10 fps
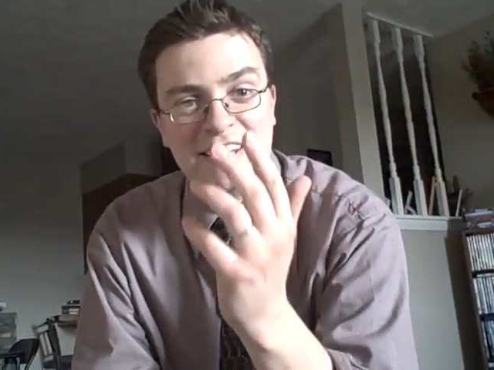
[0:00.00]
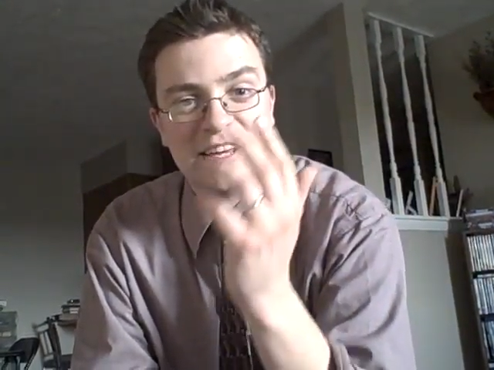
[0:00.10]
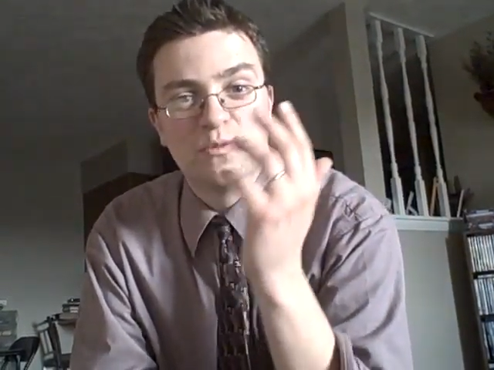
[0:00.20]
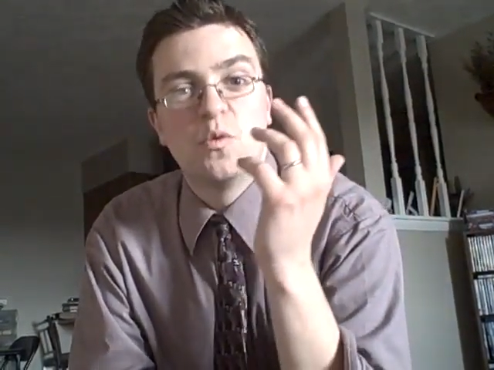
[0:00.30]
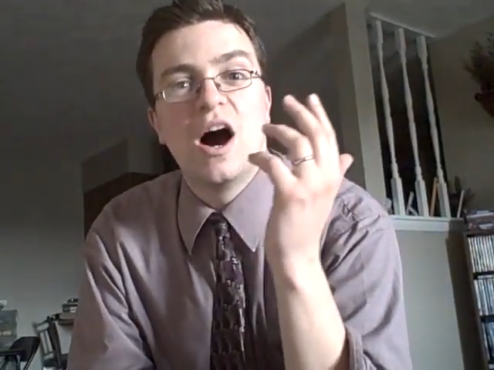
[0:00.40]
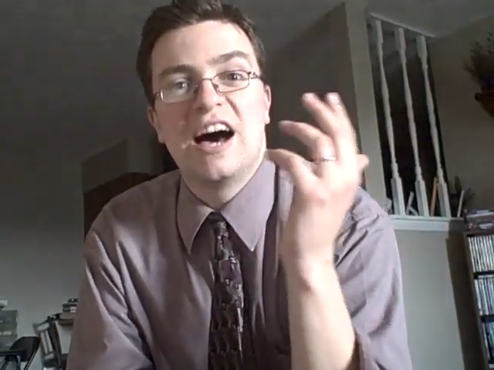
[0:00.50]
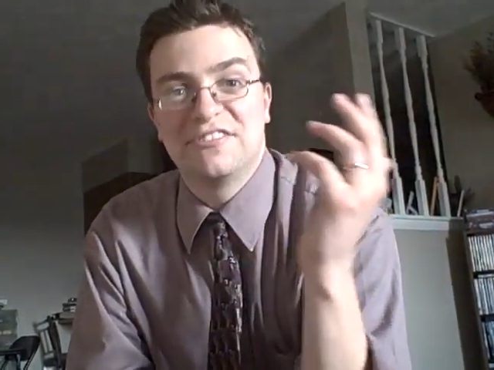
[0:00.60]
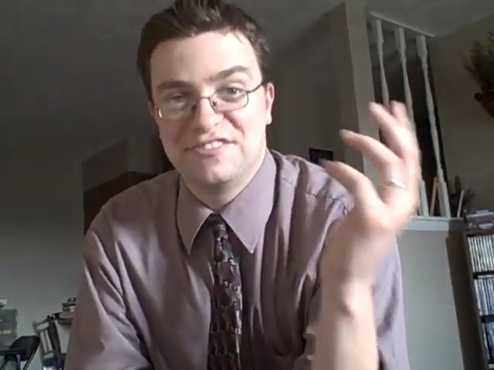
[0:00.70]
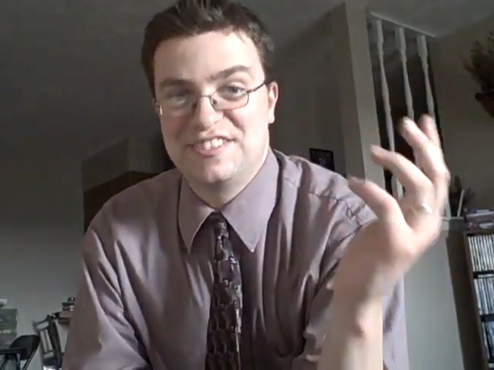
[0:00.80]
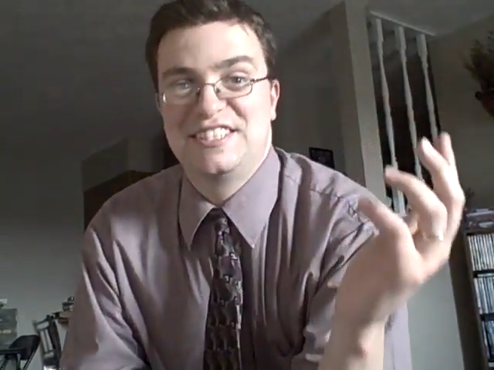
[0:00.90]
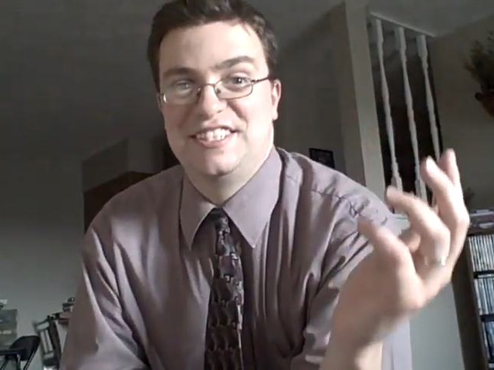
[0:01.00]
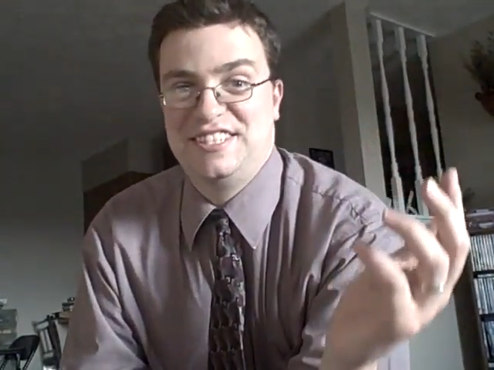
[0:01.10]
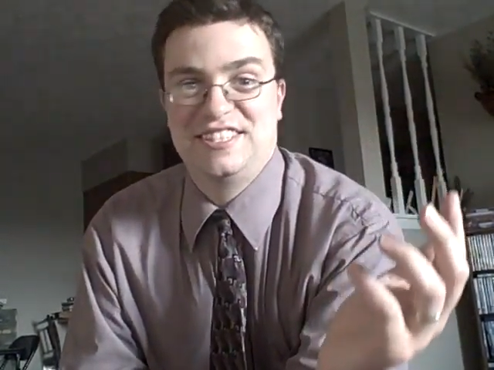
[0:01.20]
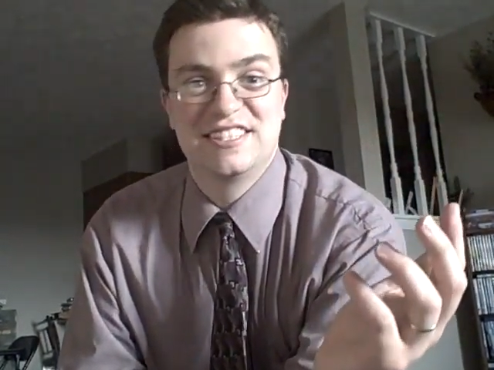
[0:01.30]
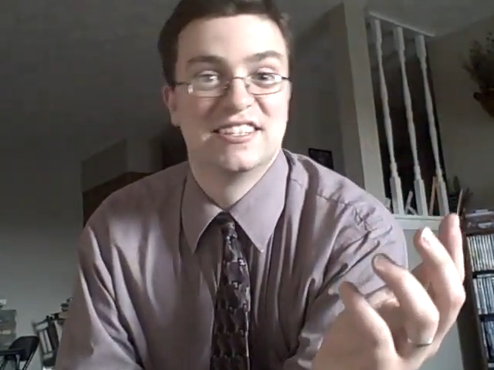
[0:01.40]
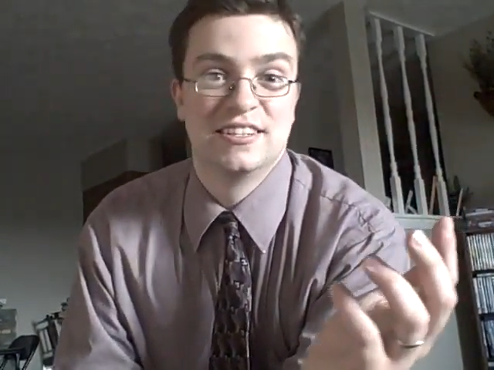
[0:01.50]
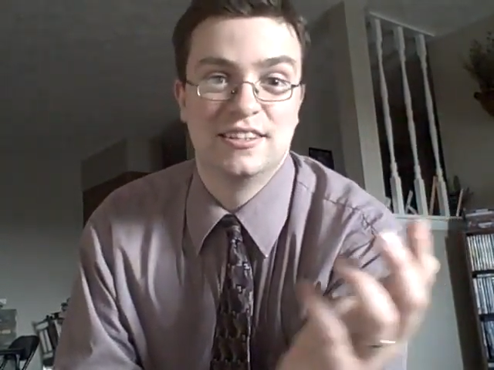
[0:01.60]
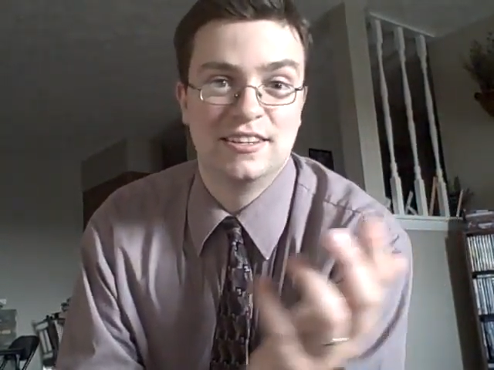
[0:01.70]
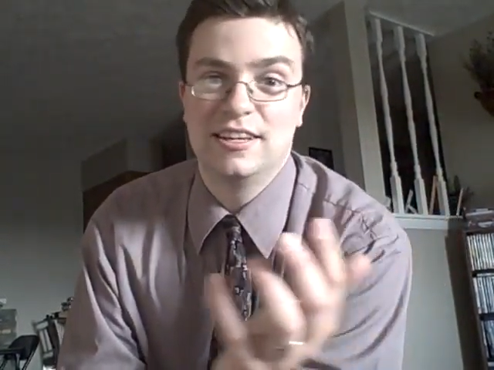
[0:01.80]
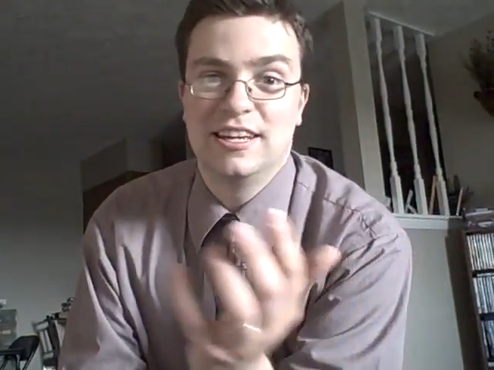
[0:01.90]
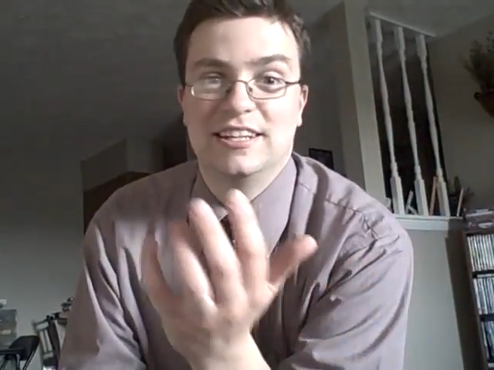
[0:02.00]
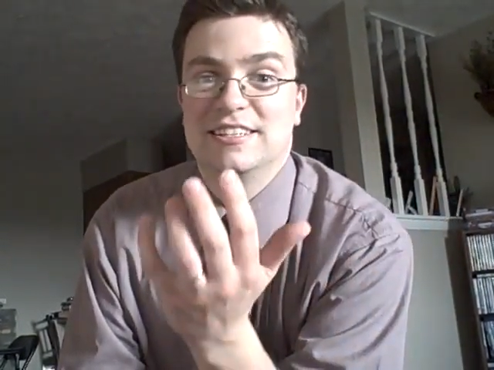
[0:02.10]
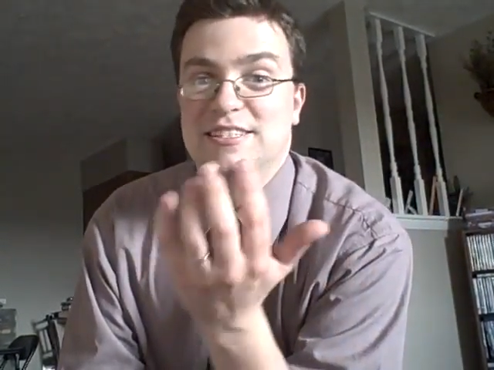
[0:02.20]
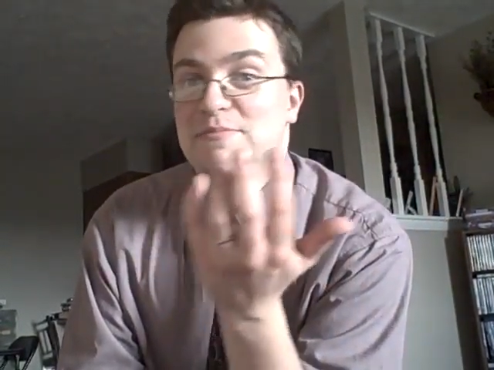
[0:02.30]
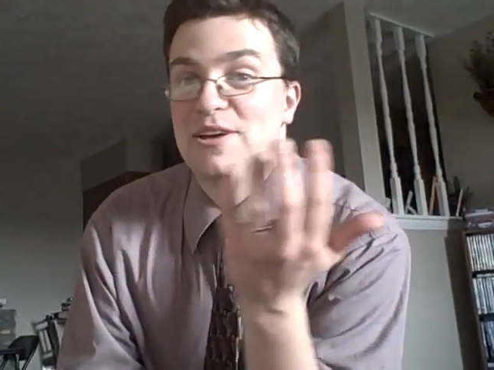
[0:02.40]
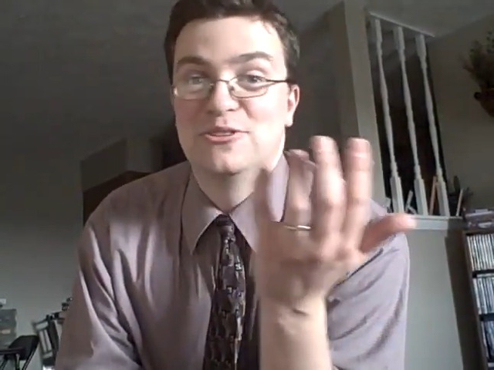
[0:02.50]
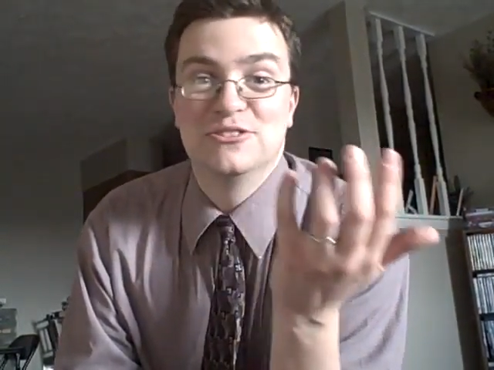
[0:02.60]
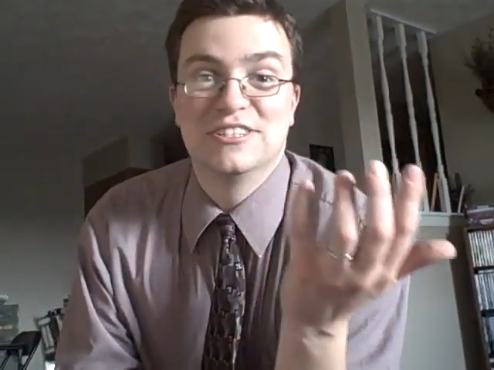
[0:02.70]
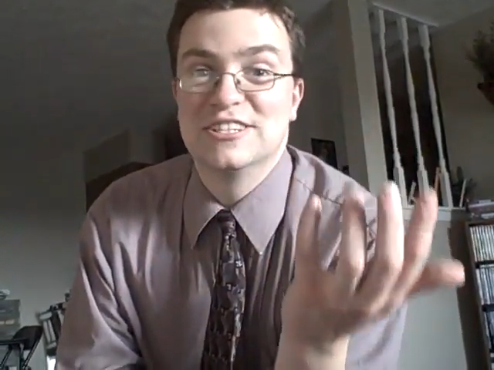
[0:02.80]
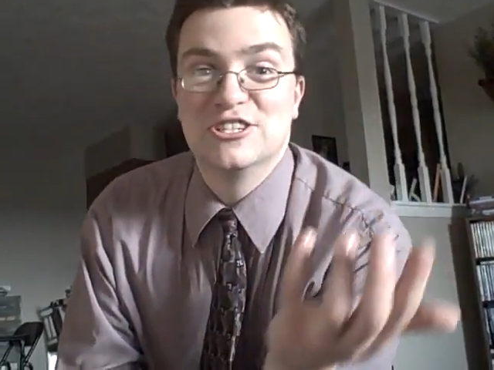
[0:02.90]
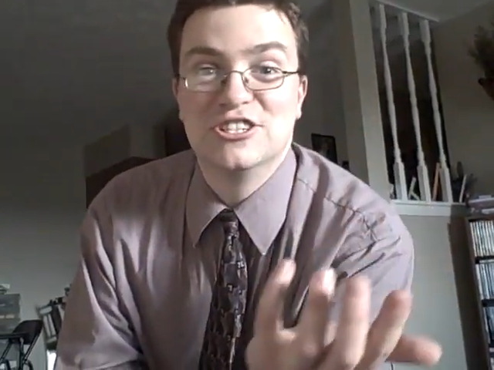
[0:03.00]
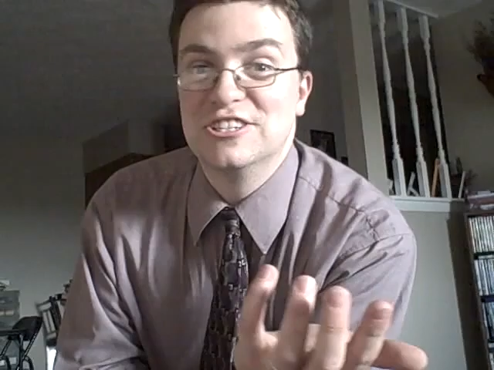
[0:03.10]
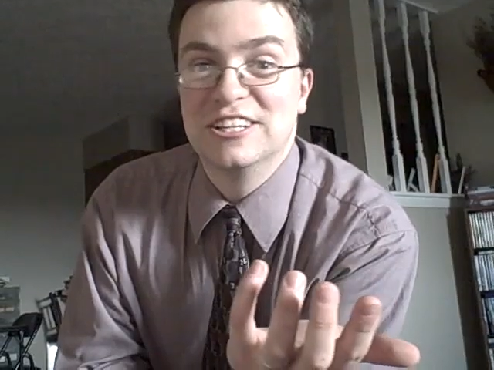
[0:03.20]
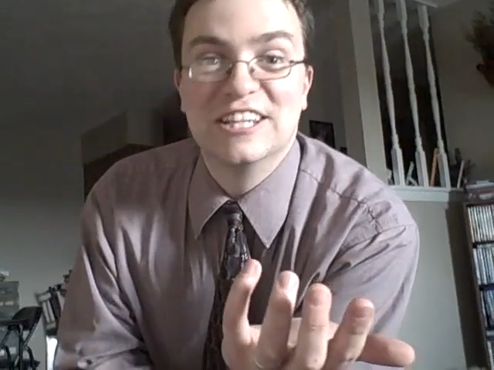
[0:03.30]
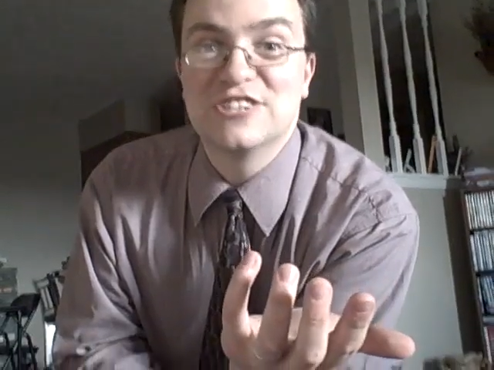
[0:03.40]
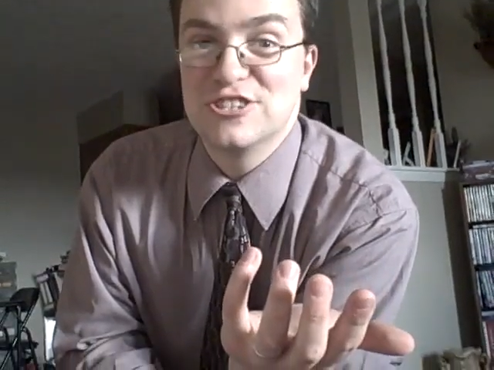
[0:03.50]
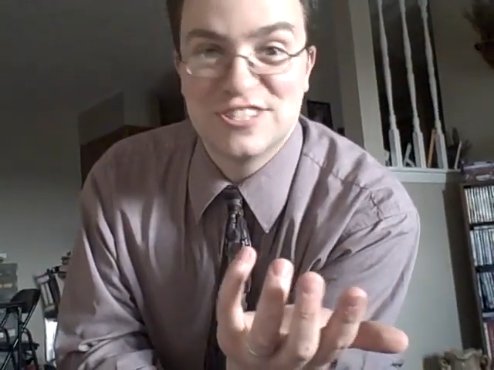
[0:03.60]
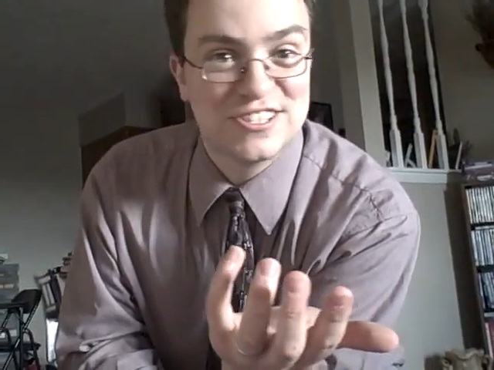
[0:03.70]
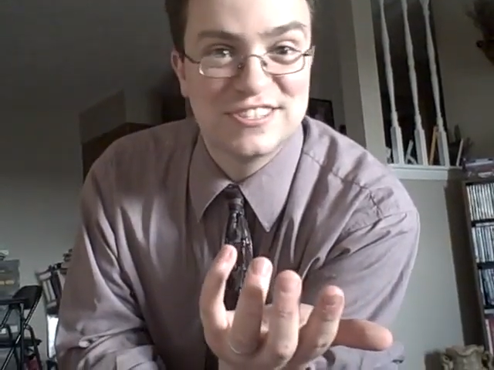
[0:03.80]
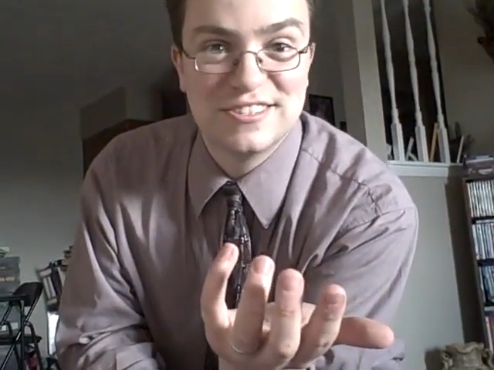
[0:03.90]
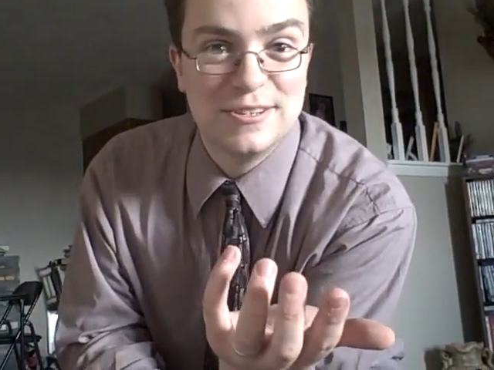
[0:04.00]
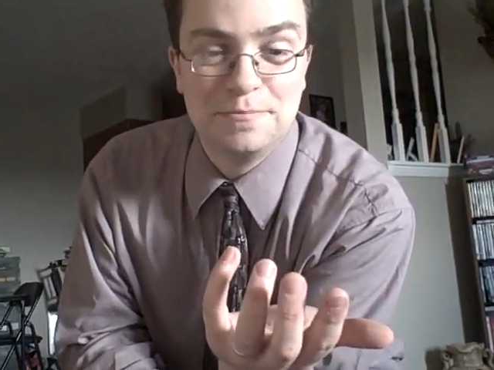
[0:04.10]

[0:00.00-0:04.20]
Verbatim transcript: It wafts, and it smells d- delicious.